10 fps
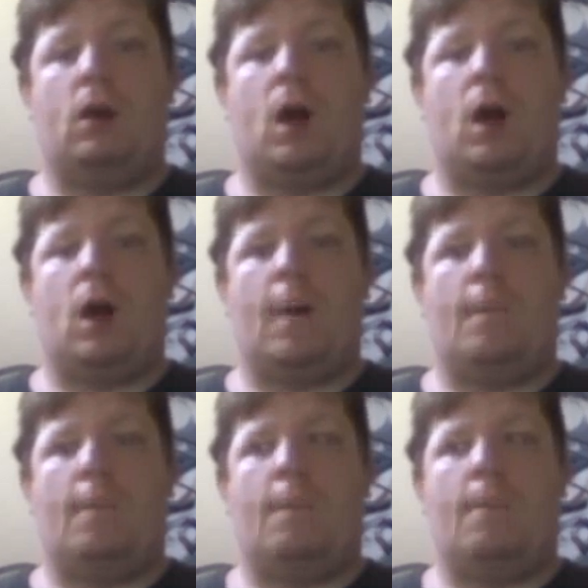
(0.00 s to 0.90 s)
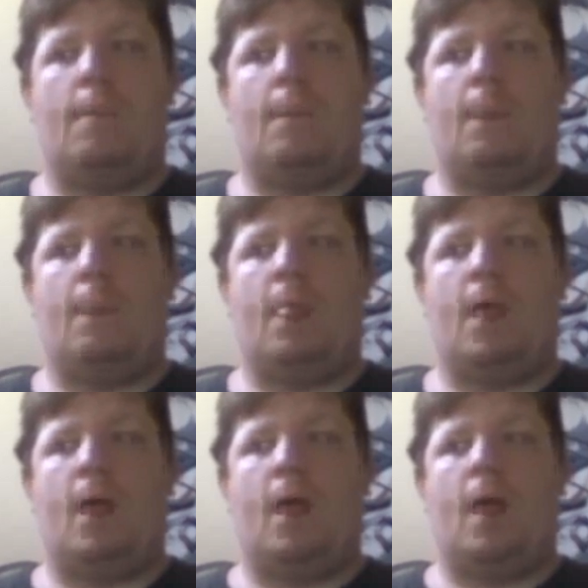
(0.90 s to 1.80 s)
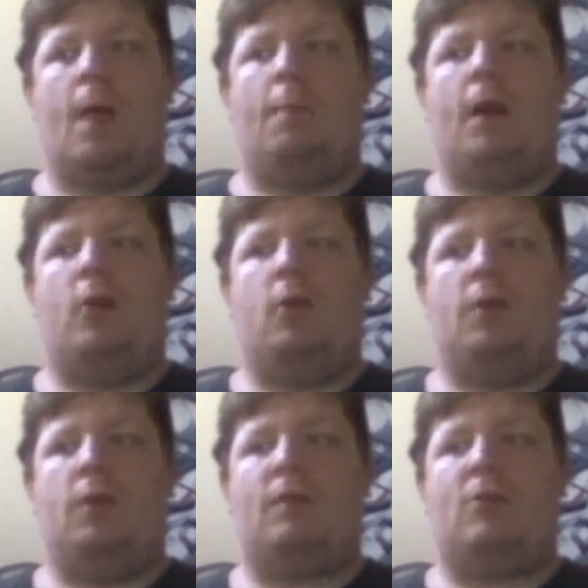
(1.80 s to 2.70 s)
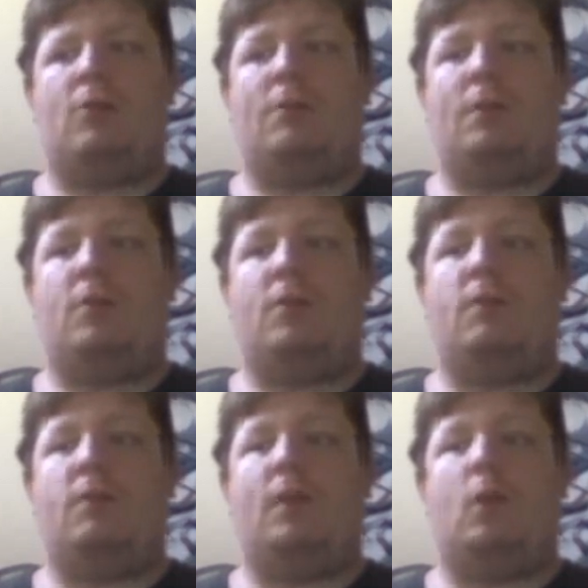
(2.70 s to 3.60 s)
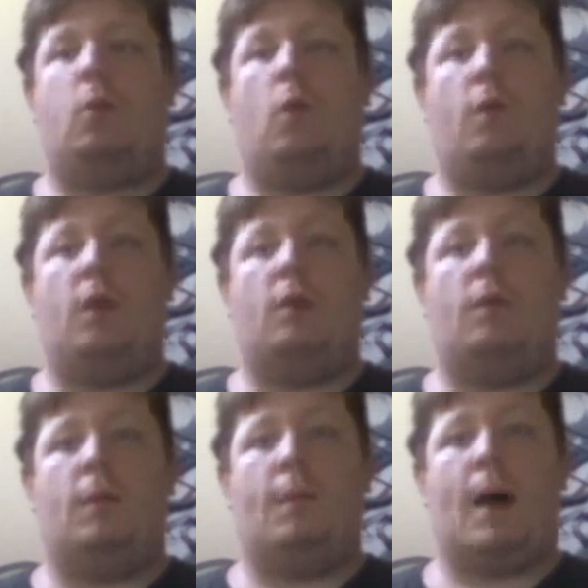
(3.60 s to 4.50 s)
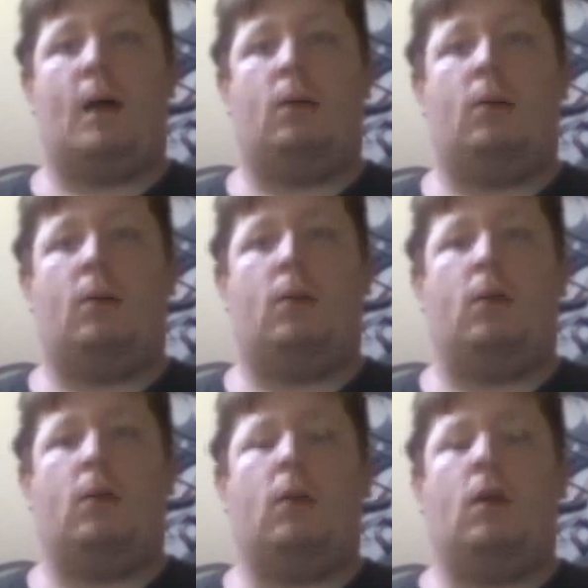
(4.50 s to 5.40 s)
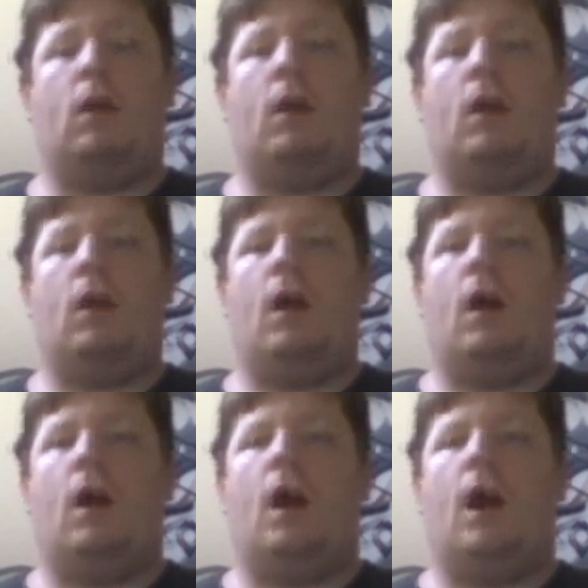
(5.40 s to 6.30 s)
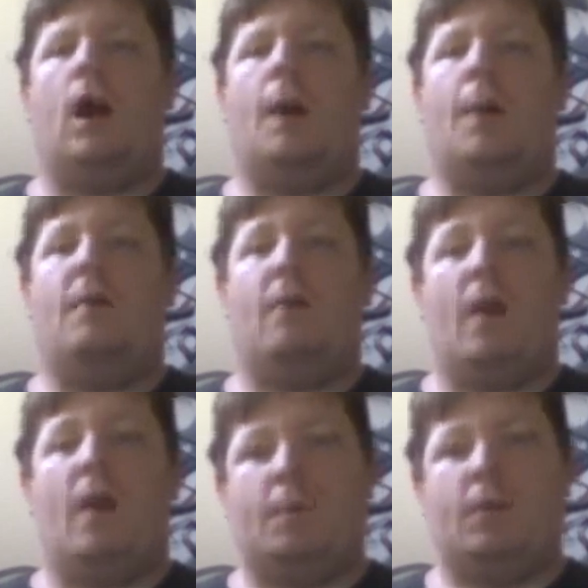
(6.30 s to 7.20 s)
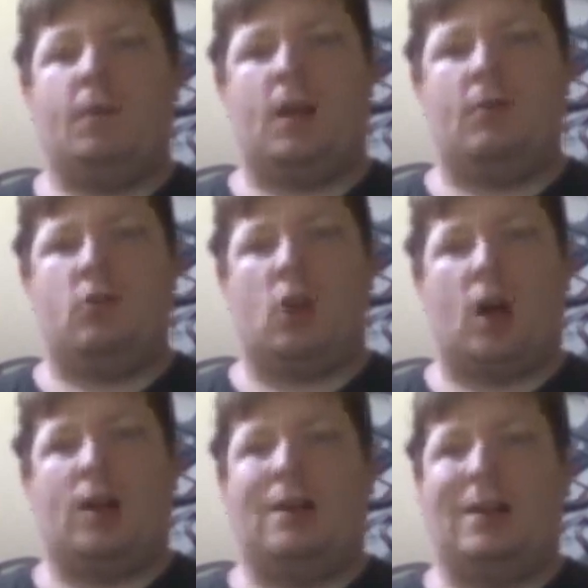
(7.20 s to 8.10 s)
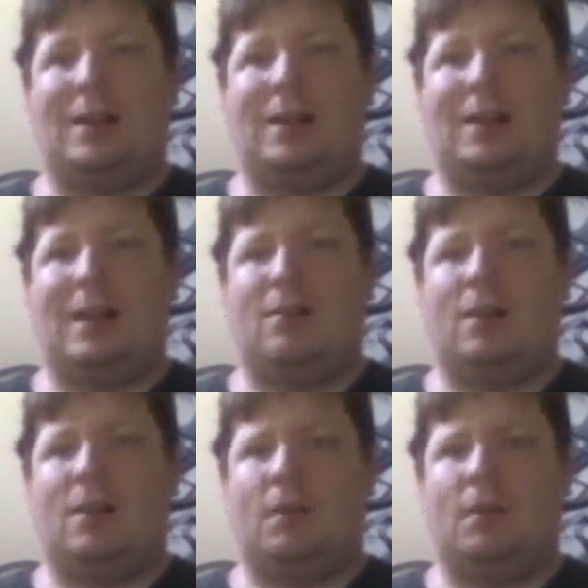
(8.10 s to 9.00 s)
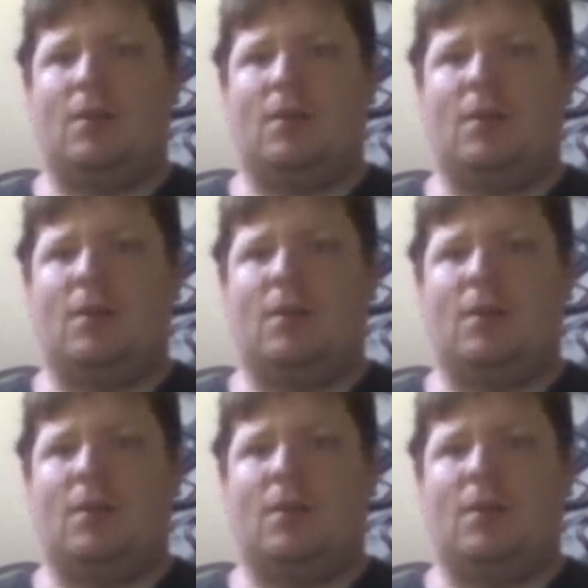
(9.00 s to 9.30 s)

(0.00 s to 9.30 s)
But I do believe that she will be severely wounded from the battle. I'd be very upset if Jean didn't get his semblance this